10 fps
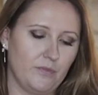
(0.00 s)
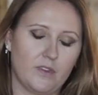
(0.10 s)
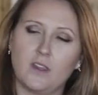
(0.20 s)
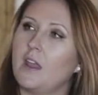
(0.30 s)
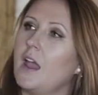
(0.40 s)
any
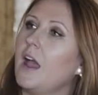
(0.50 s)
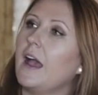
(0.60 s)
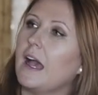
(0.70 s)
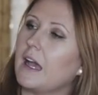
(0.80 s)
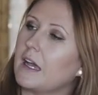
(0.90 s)
additional
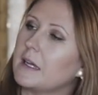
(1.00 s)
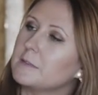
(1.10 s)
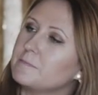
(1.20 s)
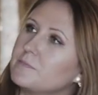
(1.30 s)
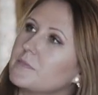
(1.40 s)

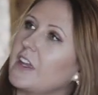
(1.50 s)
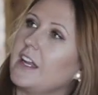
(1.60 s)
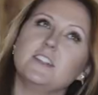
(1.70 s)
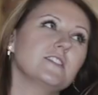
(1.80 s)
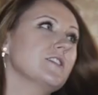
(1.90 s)
conditions, and